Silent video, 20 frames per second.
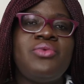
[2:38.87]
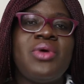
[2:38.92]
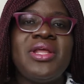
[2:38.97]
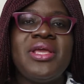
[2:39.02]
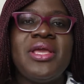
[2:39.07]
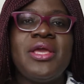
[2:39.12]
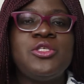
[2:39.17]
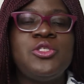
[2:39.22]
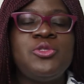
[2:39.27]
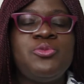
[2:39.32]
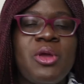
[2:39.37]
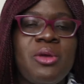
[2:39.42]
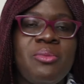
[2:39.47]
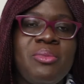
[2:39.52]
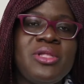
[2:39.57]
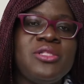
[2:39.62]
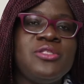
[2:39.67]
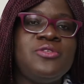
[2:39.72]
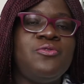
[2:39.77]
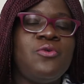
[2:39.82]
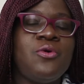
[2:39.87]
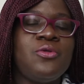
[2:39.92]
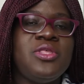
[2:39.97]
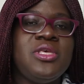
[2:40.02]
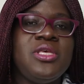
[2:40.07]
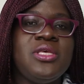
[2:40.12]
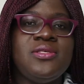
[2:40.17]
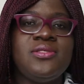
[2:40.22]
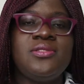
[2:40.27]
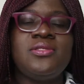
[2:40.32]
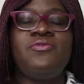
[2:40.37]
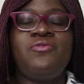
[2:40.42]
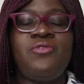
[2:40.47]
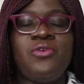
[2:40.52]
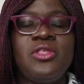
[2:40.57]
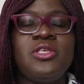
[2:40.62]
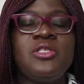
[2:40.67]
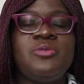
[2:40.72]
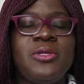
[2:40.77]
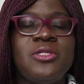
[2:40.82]
running experiments for these
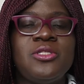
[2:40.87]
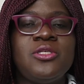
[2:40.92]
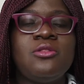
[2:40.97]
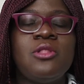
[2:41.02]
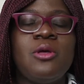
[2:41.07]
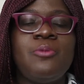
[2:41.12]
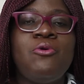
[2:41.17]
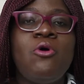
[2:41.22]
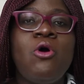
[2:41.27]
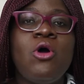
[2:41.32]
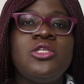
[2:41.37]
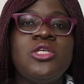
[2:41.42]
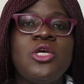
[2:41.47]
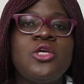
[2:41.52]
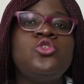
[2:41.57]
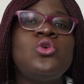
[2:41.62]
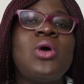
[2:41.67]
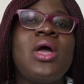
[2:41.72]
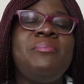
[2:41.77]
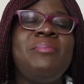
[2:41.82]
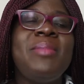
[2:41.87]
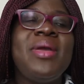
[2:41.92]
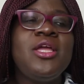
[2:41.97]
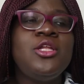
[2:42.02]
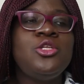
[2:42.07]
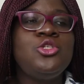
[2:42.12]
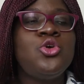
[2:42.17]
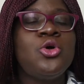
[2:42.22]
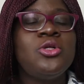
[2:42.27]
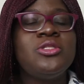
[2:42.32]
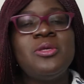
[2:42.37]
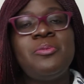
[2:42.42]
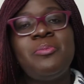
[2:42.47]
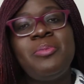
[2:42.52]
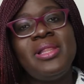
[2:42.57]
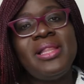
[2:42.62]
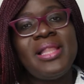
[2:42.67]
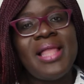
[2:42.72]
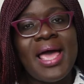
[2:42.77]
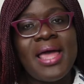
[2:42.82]
for this particular project. So I made sure to
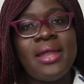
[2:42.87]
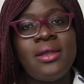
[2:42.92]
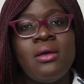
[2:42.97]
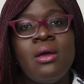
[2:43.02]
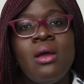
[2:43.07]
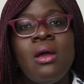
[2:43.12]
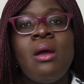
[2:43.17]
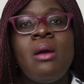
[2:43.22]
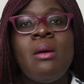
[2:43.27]
plan